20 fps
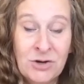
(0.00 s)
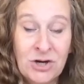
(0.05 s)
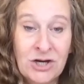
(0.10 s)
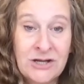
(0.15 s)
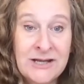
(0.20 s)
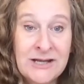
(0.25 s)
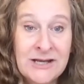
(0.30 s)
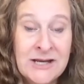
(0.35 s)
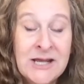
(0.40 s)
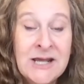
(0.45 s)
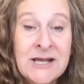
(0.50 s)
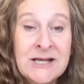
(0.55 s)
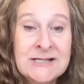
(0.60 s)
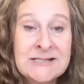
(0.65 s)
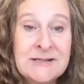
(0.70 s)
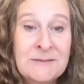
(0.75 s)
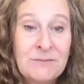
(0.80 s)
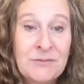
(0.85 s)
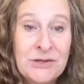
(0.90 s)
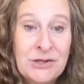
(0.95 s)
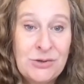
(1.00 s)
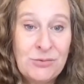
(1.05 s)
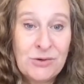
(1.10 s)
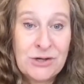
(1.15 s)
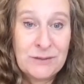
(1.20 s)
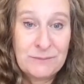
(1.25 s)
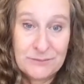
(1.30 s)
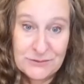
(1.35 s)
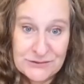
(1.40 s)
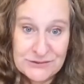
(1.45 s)
market is something you
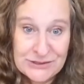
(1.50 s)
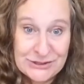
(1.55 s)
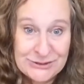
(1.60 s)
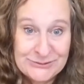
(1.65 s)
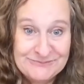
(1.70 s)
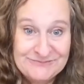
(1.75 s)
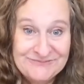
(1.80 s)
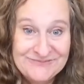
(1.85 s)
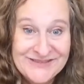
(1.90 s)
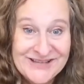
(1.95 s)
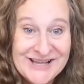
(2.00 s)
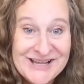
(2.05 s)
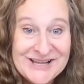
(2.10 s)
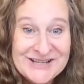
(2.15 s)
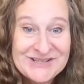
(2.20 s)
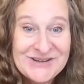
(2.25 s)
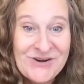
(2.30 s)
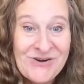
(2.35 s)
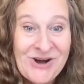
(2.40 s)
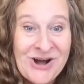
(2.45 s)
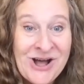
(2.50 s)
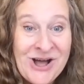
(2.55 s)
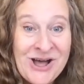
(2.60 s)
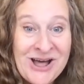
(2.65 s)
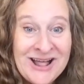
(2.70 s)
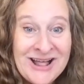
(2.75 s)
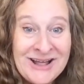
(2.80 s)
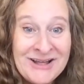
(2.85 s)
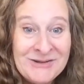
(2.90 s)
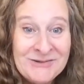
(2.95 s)
want to pursue. So
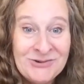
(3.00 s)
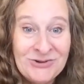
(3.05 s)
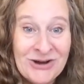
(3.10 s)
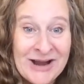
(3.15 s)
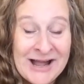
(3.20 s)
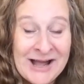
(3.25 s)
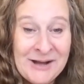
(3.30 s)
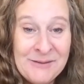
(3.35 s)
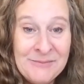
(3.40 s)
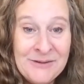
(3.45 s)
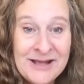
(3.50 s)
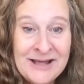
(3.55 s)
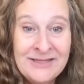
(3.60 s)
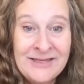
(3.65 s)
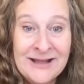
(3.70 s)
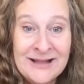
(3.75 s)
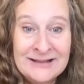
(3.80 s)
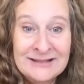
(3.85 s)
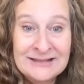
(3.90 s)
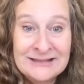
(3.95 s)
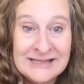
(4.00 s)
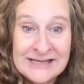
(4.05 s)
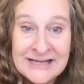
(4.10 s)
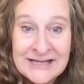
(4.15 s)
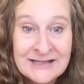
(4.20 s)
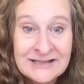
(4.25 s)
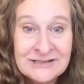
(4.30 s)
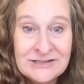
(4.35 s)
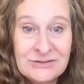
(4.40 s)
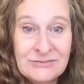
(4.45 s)
grab that
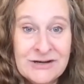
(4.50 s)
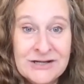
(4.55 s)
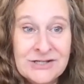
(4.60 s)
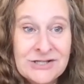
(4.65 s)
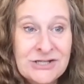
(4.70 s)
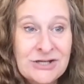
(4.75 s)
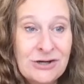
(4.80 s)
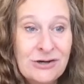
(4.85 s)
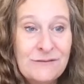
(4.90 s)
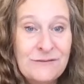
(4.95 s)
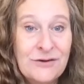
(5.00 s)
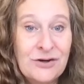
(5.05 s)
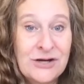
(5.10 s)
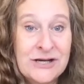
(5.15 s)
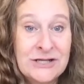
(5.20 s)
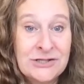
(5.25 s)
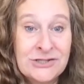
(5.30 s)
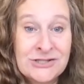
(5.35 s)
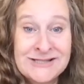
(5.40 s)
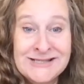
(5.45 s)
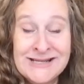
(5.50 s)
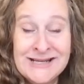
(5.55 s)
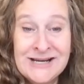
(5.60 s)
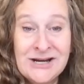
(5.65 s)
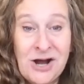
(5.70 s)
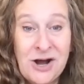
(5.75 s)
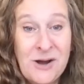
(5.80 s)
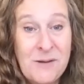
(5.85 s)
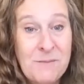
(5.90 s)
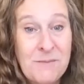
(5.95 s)
link to register if you're interested.
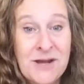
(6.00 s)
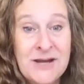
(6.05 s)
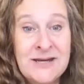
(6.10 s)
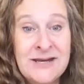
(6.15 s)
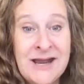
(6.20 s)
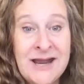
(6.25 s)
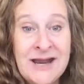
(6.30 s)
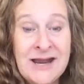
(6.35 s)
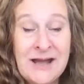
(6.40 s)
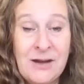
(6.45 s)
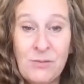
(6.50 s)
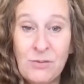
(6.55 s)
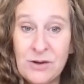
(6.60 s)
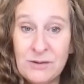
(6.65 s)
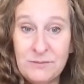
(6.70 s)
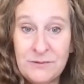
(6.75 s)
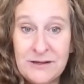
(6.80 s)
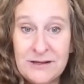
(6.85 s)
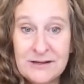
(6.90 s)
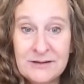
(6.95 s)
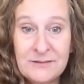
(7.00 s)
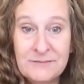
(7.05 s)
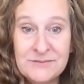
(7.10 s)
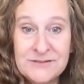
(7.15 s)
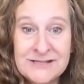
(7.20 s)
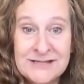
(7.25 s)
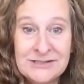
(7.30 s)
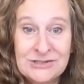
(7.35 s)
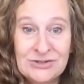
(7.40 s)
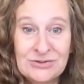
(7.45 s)
On Monday at 1 p.m.
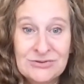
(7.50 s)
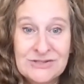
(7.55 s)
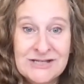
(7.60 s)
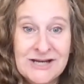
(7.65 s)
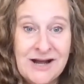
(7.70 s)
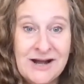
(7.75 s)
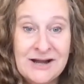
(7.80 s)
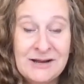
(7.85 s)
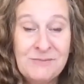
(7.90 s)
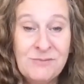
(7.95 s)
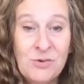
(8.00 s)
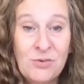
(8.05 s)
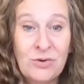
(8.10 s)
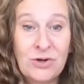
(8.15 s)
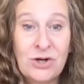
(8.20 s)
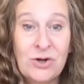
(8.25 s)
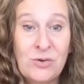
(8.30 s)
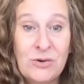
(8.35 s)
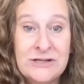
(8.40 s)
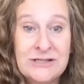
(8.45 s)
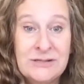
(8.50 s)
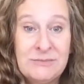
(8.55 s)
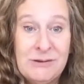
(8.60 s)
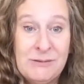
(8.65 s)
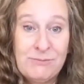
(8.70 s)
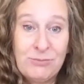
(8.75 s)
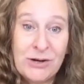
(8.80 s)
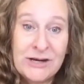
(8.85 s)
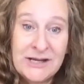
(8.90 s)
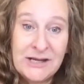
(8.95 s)
Central Time, we're going to
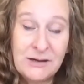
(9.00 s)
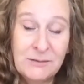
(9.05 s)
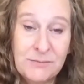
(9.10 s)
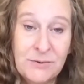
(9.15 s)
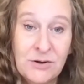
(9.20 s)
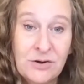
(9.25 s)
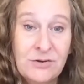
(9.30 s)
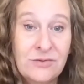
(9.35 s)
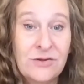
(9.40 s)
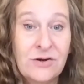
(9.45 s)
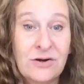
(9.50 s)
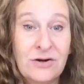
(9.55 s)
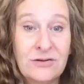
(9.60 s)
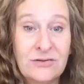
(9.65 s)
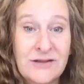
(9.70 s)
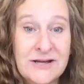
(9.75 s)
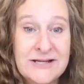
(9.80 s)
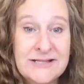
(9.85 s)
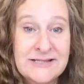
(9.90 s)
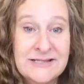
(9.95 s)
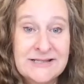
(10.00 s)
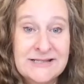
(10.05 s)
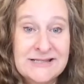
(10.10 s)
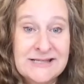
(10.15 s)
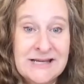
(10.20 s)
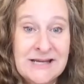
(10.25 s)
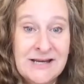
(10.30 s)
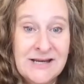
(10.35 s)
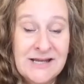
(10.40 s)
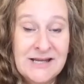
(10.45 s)
be breaking apart the art
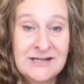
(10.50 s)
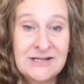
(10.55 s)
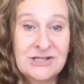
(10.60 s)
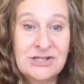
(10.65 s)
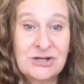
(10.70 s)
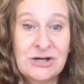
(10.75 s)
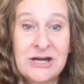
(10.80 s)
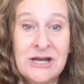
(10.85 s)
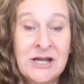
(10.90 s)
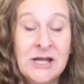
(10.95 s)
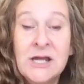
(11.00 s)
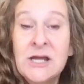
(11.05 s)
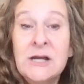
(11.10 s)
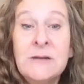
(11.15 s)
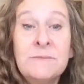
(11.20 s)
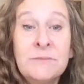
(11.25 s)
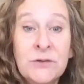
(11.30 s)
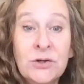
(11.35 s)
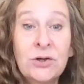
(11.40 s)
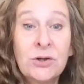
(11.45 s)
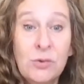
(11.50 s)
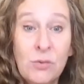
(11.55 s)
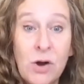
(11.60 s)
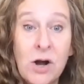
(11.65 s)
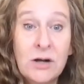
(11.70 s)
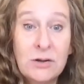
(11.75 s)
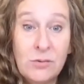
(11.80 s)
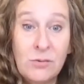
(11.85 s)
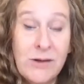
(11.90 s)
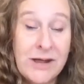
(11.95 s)
licensing industry. You're going to
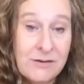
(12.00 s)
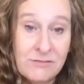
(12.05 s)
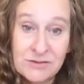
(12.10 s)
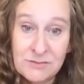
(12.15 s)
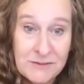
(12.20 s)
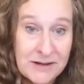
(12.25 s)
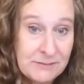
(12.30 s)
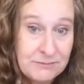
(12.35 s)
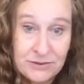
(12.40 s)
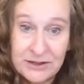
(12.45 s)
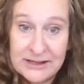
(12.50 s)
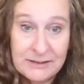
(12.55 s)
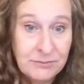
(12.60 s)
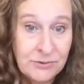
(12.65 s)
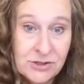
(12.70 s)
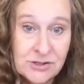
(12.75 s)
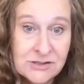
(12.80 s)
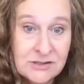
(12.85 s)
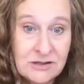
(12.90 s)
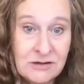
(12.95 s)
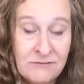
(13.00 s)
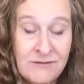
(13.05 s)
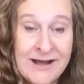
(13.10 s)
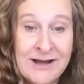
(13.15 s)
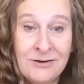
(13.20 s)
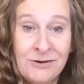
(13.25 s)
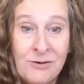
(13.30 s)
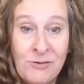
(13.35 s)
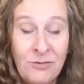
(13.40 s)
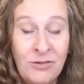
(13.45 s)
walk away with my playbook of
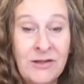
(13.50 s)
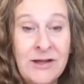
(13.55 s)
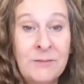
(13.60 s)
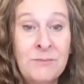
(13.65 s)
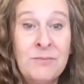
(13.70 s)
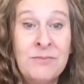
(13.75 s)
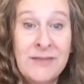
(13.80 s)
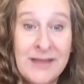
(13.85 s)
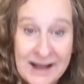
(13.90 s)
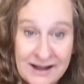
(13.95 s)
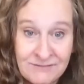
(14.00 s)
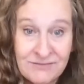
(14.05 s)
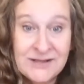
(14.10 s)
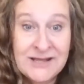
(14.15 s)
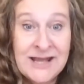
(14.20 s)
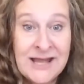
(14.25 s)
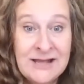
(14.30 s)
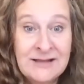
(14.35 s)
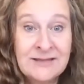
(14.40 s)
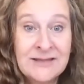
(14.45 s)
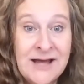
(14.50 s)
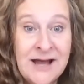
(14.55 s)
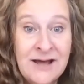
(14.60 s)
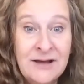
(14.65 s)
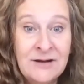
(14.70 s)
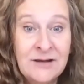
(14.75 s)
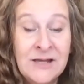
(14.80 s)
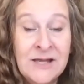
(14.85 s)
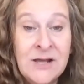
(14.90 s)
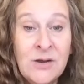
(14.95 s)
how to navigate
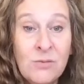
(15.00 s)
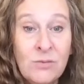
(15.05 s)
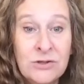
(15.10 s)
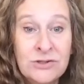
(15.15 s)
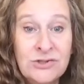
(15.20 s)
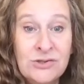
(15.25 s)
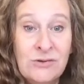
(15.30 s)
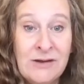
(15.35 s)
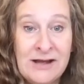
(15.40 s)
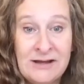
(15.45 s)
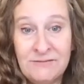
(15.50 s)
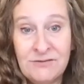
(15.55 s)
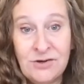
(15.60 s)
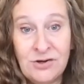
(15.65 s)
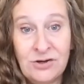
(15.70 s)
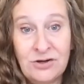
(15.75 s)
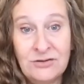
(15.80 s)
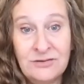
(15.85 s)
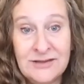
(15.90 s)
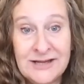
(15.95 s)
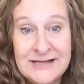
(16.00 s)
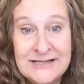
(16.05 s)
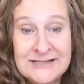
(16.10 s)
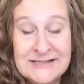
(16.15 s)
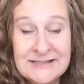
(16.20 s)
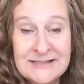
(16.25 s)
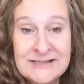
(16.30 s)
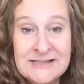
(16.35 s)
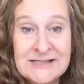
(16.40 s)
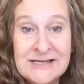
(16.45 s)
that once you have an art
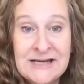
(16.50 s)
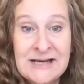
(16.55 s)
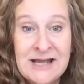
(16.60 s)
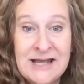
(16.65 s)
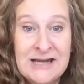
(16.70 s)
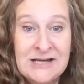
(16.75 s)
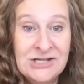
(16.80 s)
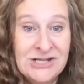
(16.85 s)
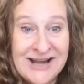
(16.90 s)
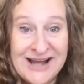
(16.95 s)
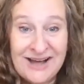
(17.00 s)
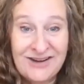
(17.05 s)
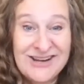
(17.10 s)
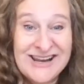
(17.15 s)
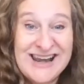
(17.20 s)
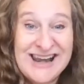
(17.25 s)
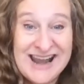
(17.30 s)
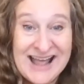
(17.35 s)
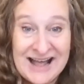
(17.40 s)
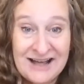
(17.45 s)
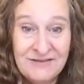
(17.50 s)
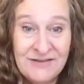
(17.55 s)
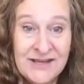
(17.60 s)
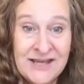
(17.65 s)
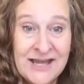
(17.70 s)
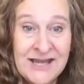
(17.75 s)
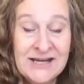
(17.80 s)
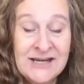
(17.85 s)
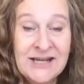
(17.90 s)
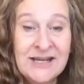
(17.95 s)
licensing agent, how to
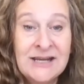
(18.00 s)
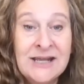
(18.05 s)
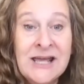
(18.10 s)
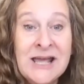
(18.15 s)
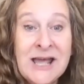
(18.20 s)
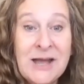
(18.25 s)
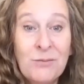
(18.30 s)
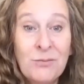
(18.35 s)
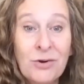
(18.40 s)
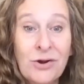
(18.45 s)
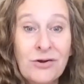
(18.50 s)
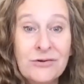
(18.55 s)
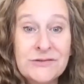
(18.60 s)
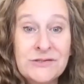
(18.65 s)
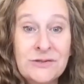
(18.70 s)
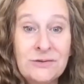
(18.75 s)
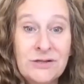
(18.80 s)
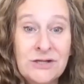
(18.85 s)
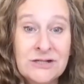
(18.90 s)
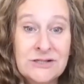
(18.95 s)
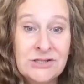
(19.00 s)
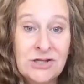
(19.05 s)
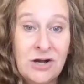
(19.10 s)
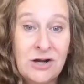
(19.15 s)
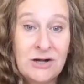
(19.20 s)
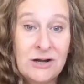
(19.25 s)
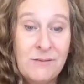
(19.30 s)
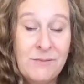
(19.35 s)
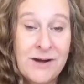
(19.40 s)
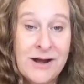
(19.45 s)
navigate it. And we're also going to
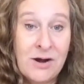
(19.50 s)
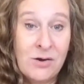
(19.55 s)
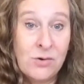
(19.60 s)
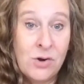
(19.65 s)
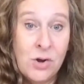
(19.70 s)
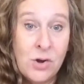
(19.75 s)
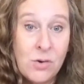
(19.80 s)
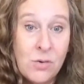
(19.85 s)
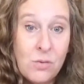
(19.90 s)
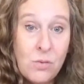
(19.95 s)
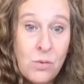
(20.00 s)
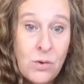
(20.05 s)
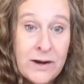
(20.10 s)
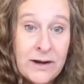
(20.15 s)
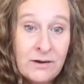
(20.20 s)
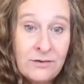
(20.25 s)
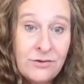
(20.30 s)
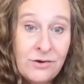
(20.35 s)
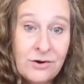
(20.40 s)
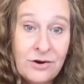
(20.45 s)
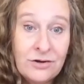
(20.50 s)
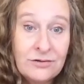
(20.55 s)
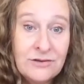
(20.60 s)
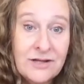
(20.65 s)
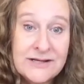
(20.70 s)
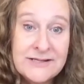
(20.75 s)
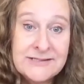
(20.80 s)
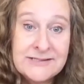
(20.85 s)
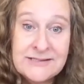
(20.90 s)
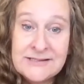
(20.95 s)
talk about where the art
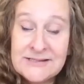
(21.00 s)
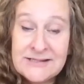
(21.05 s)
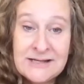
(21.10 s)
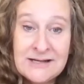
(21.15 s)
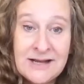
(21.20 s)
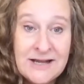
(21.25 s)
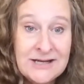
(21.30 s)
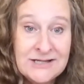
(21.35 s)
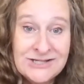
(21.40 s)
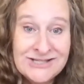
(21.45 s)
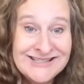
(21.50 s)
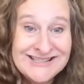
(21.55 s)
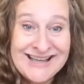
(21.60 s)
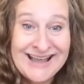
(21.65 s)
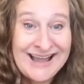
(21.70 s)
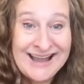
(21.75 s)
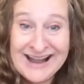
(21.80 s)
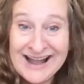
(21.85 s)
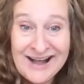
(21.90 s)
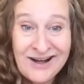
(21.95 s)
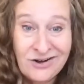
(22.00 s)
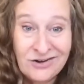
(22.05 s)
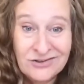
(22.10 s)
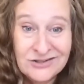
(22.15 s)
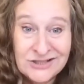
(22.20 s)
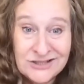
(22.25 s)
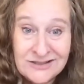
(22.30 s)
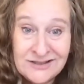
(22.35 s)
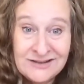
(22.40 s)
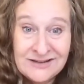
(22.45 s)
licensing agents hang
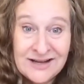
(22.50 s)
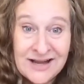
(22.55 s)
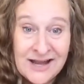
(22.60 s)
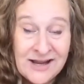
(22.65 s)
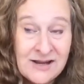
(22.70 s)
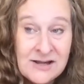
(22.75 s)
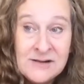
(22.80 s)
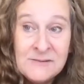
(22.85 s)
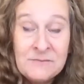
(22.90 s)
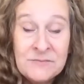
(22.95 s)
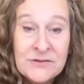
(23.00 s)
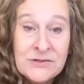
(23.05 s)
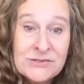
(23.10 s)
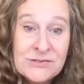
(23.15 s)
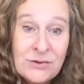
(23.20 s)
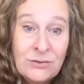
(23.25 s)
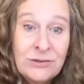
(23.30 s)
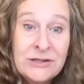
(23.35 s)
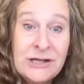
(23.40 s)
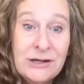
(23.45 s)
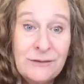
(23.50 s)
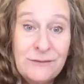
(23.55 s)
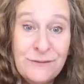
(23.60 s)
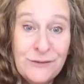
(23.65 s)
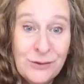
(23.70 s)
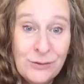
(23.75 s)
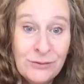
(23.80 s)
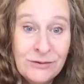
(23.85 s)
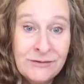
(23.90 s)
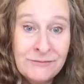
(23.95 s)
out. Okay. There's only a
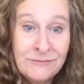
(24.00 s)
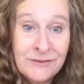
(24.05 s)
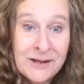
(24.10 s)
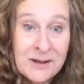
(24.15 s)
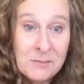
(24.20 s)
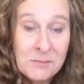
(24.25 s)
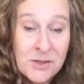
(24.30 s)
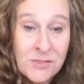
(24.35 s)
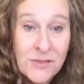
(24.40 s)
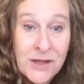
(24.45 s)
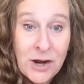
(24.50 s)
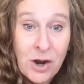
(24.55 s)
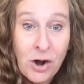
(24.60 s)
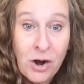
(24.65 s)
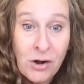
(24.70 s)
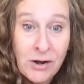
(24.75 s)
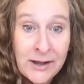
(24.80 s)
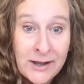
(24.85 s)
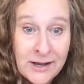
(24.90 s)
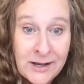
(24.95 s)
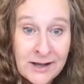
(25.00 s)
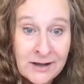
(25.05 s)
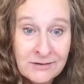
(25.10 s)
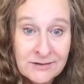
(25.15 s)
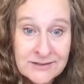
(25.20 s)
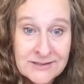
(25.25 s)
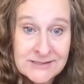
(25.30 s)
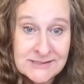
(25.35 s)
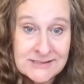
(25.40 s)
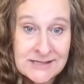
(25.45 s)
few of them and they all hang out
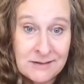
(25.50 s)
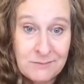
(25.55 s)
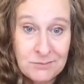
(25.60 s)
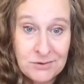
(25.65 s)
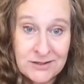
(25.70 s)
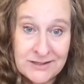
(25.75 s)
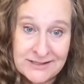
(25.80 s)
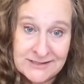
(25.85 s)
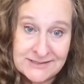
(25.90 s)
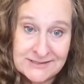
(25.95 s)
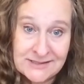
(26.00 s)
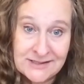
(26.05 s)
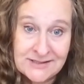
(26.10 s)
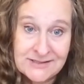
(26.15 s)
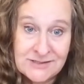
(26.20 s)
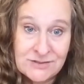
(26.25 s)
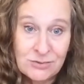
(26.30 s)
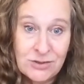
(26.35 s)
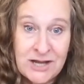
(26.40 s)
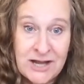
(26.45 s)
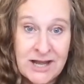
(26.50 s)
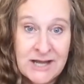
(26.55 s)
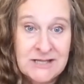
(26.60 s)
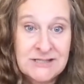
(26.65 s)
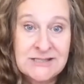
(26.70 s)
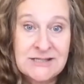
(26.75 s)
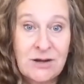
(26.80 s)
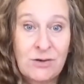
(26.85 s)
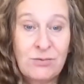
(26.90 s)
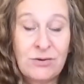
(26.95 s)
at the same places. Okay.
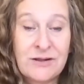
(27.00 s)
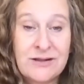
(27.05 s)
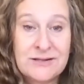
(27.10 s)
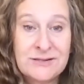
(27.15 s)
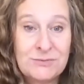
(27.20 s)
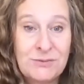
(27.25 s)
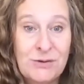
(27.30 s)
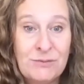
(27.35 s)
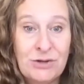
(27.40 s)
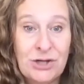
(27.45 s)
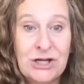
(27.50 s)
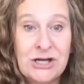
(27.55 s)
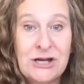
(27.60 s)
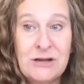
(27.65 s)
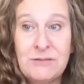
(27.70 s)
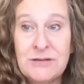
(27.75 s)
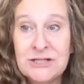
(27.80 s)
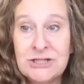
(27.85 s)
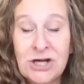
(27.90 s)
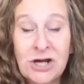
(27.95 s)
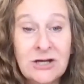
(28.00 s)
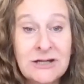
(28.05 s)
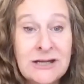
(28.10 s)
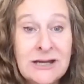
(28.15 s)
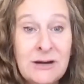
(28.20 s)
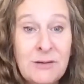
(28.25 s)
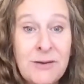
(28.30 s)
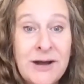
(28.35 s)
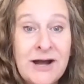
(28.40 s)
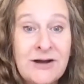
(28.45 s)
So that's what we're going to be
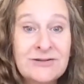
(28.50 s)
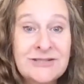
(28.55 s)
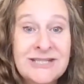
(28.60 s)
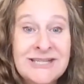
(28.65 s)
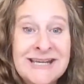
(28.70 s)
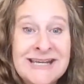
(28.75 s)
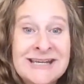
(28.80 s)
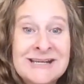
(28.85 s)
talking about.